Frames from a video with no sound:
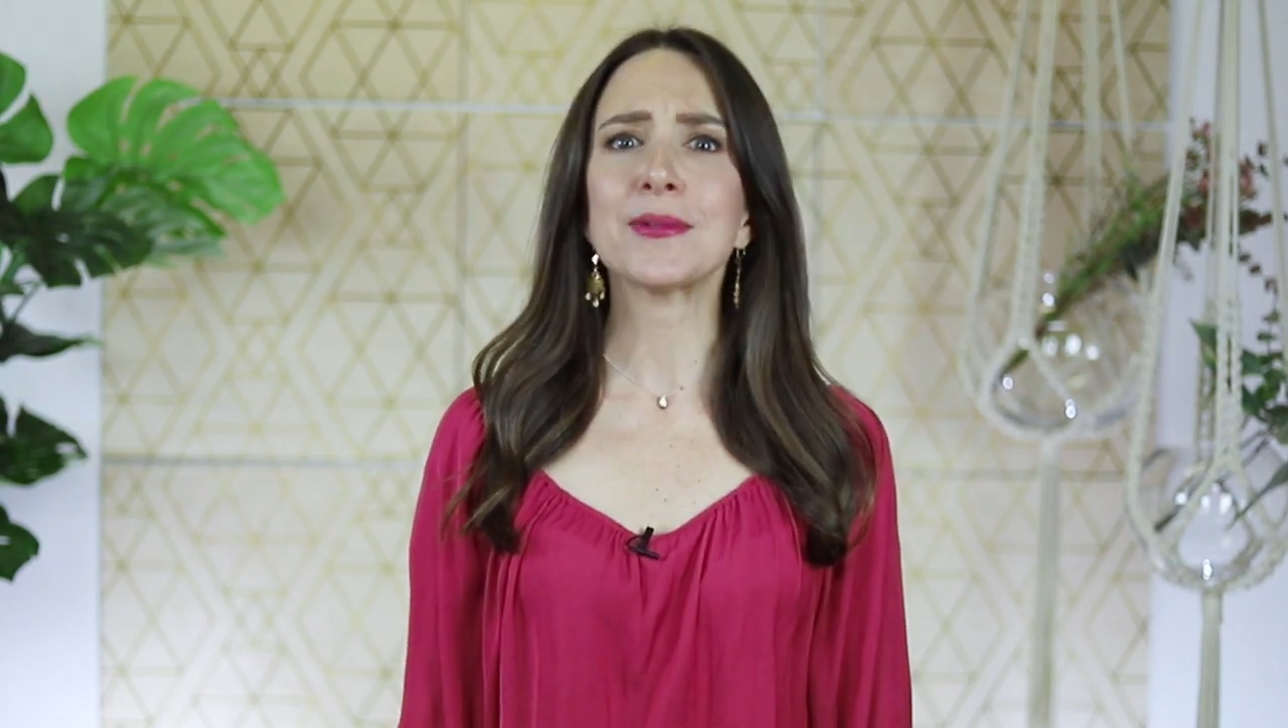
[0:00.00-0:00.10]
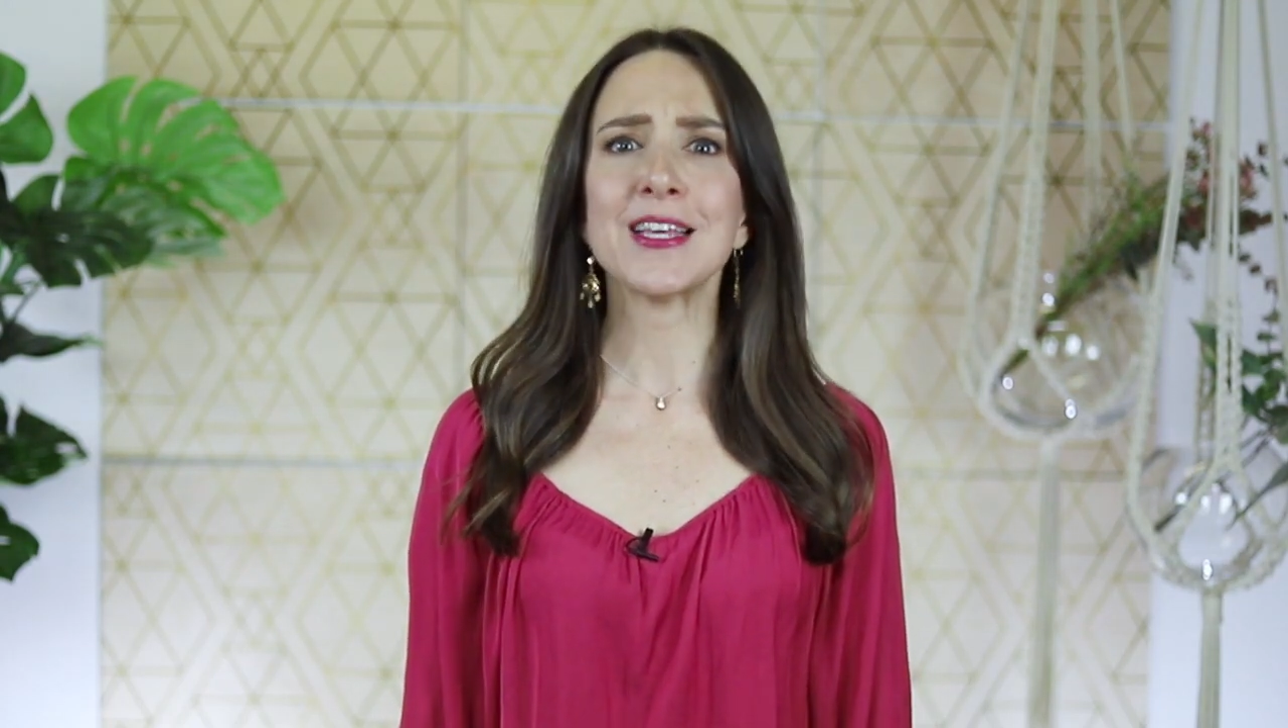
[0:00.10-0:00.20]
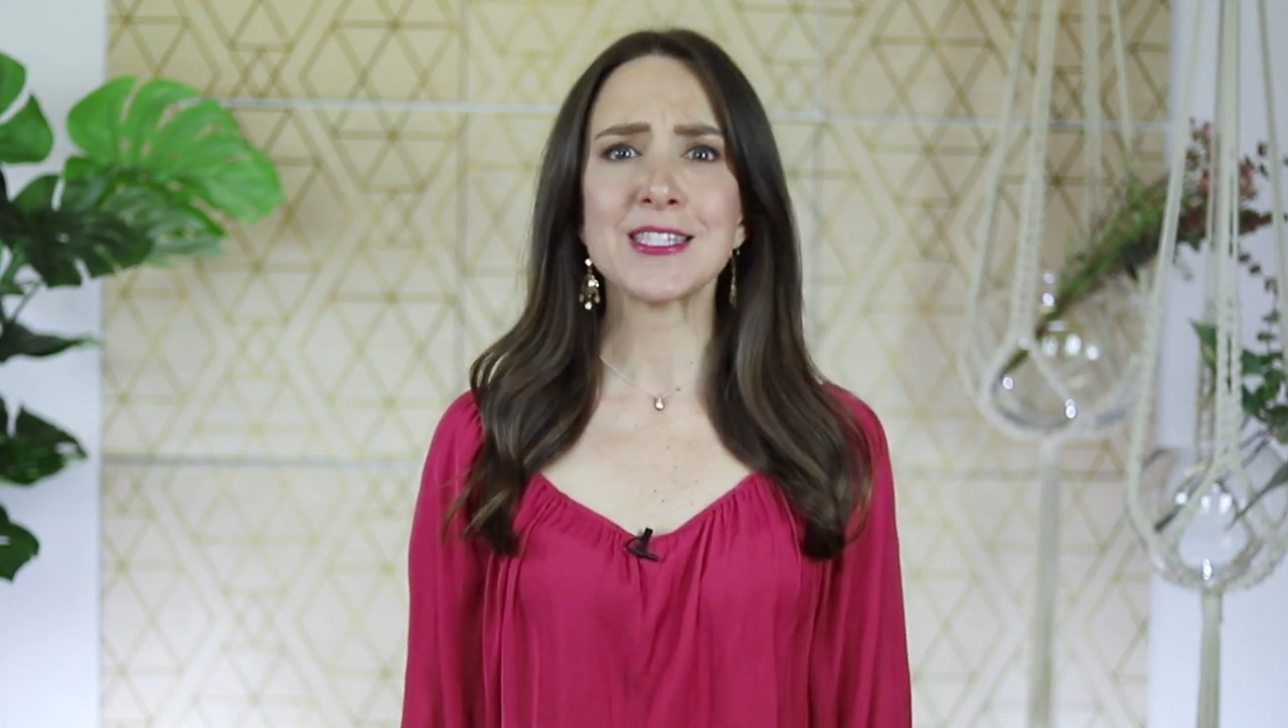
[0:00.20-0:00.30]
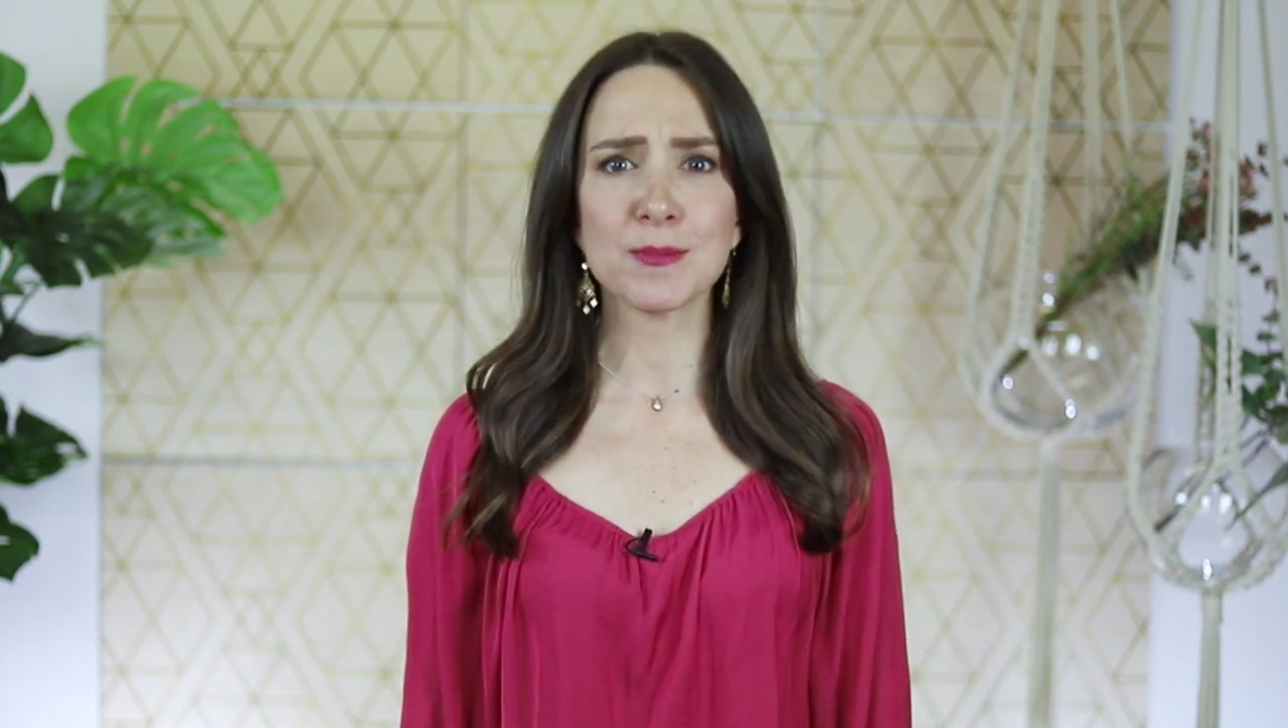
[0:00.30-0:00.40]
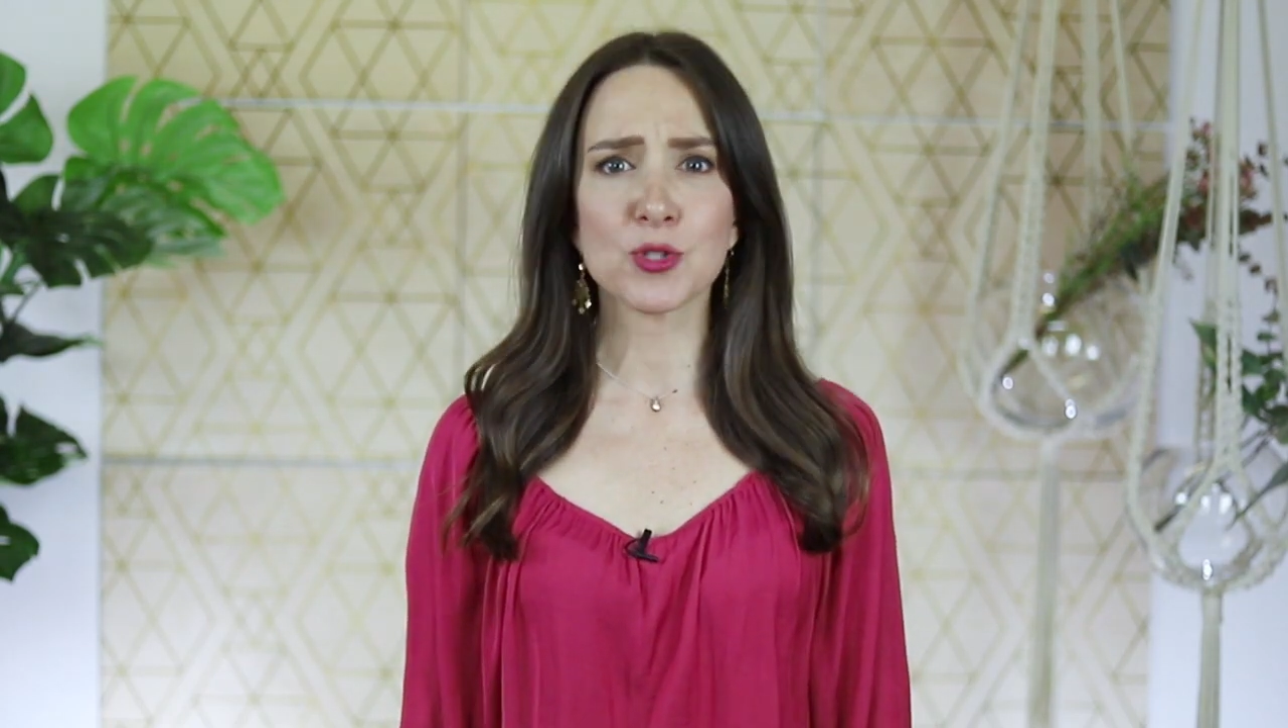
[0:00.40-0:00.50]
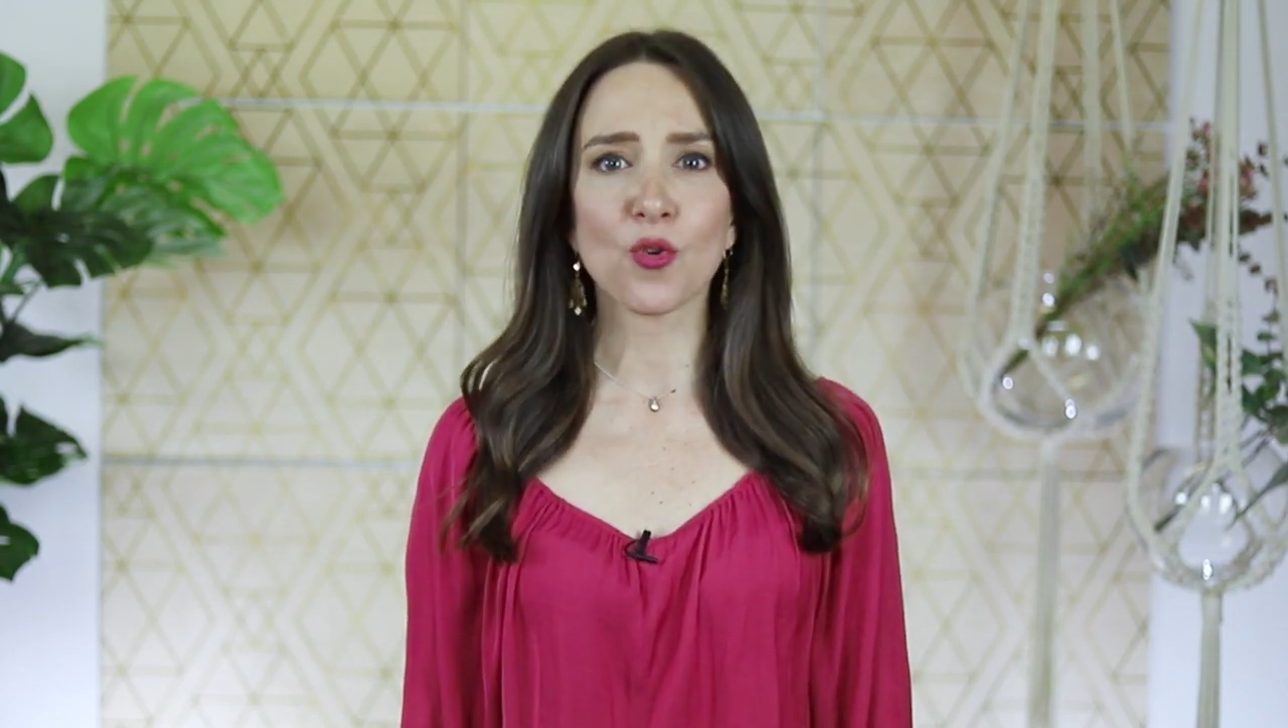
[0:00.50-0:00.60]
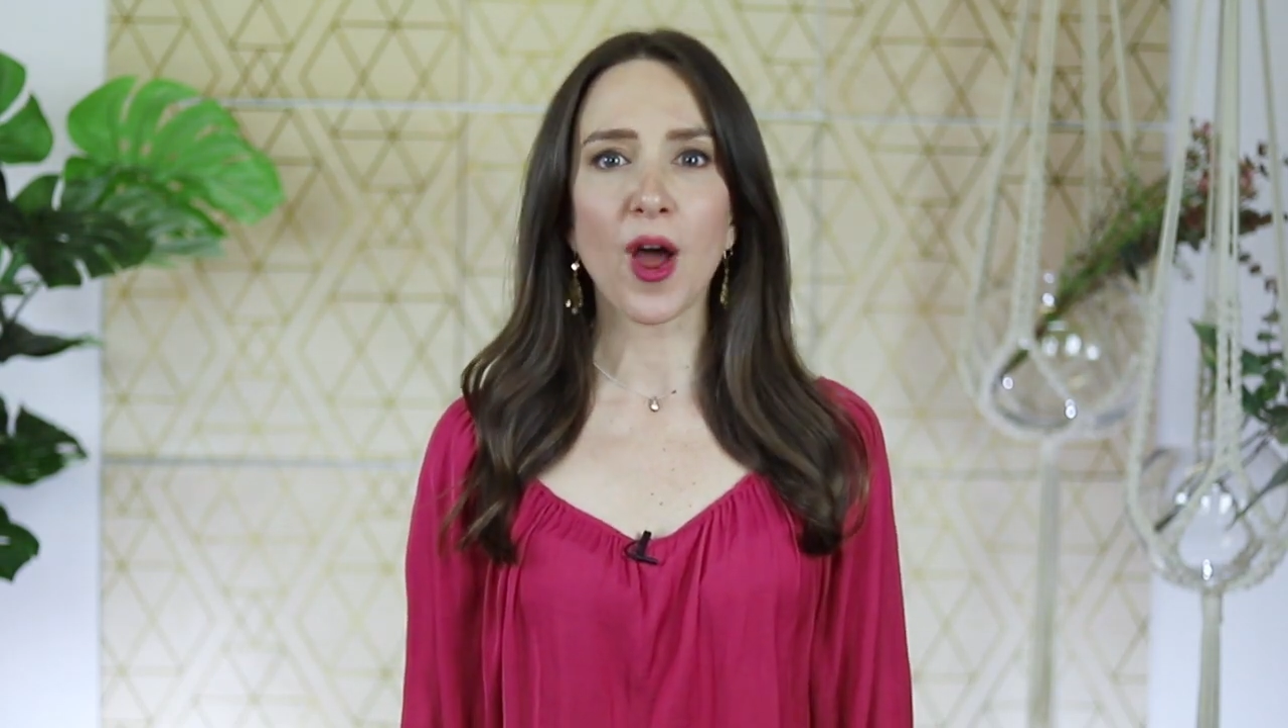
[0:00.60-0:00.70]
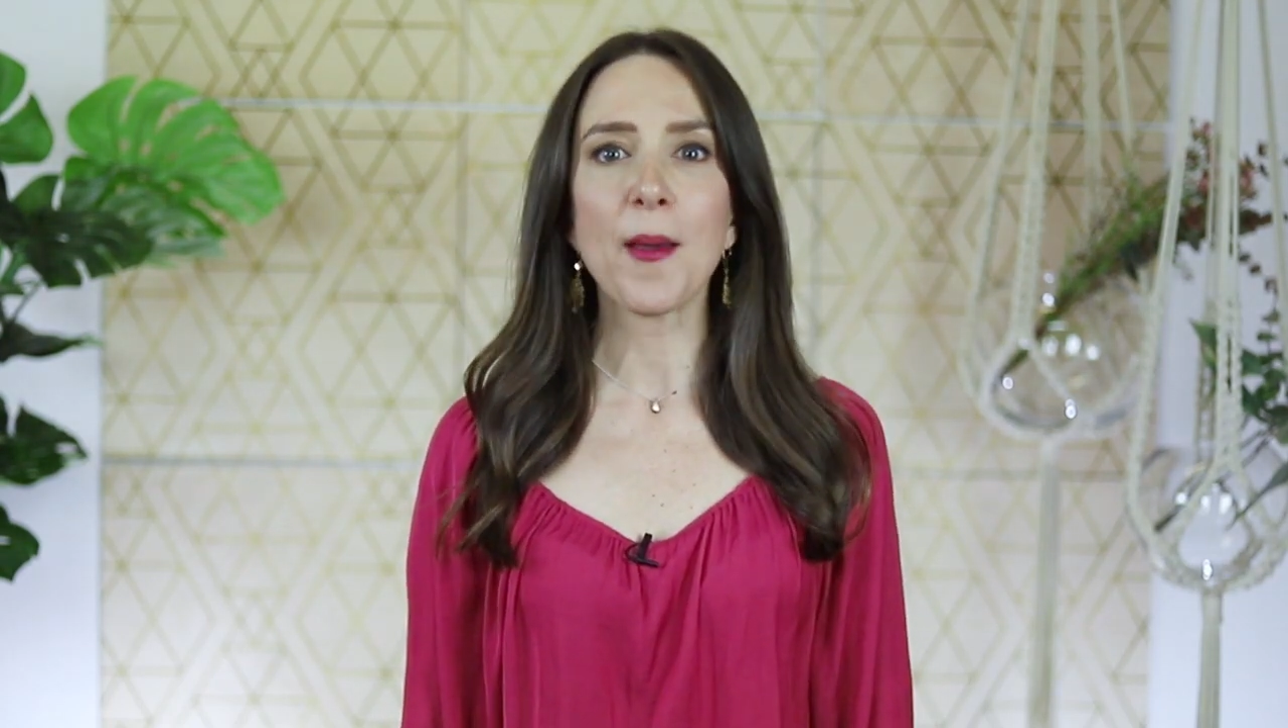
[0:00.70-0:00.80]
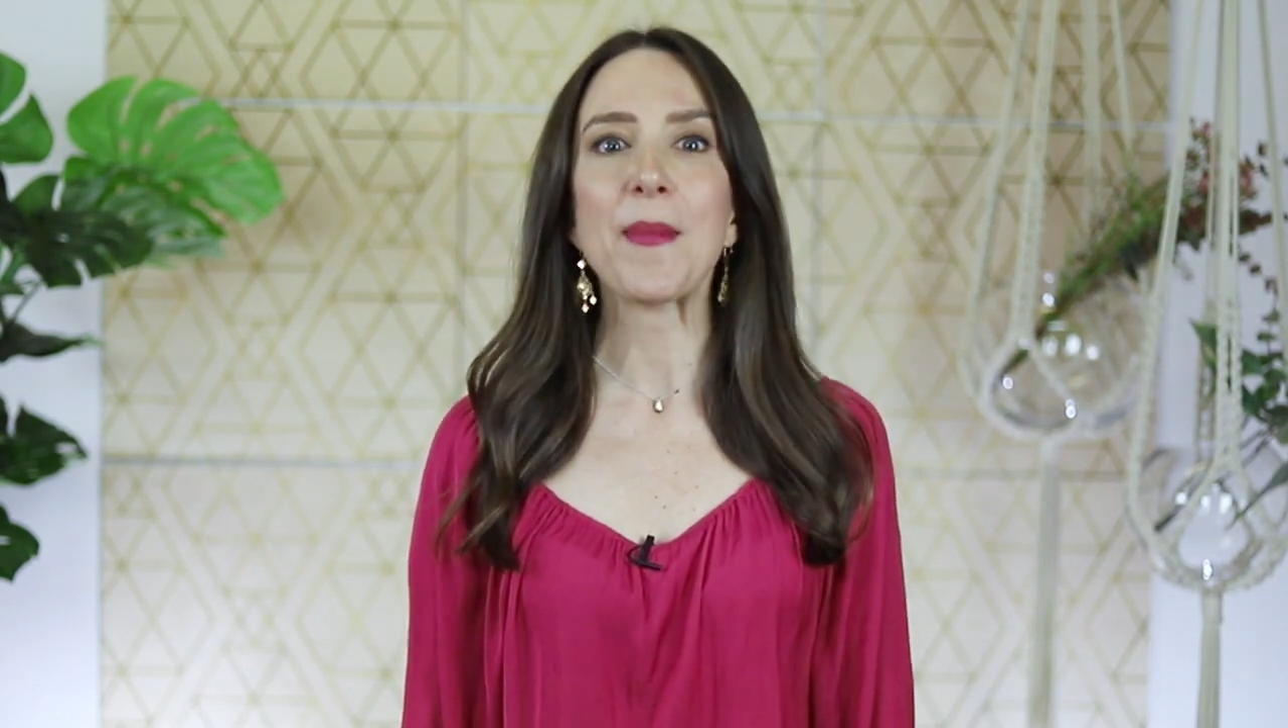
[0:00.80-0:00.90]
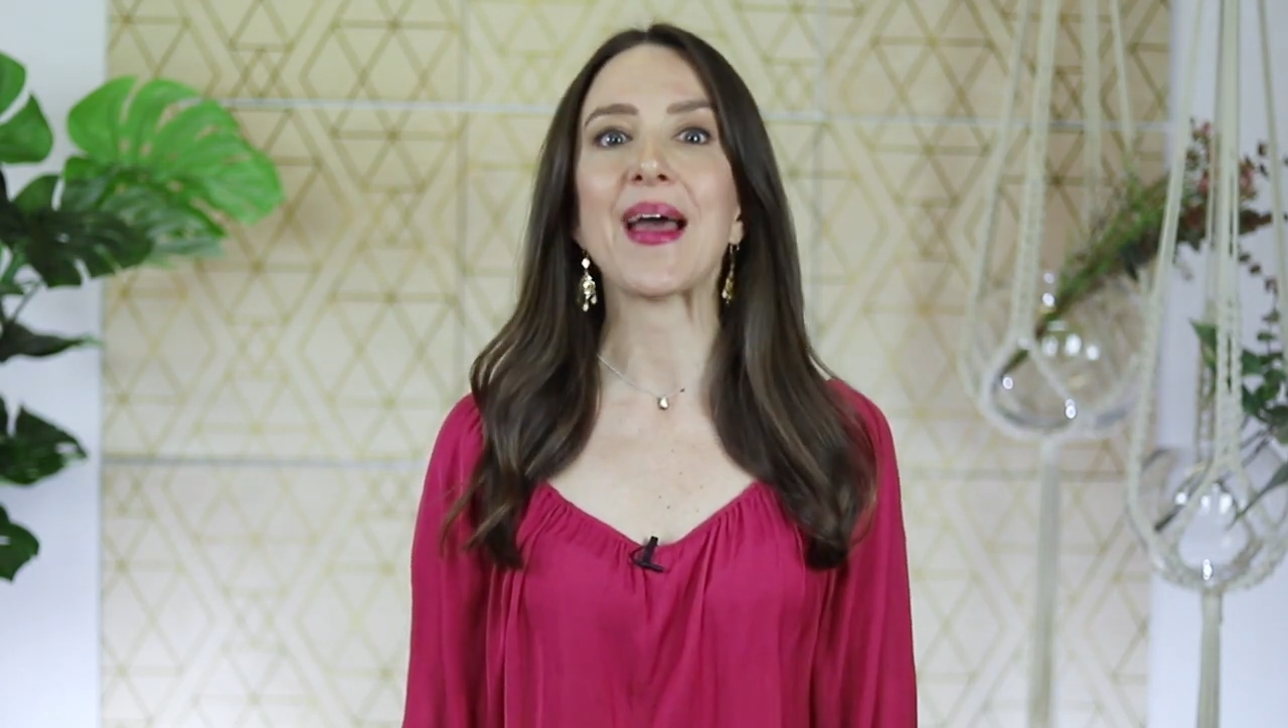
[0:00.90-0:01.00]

please subscribe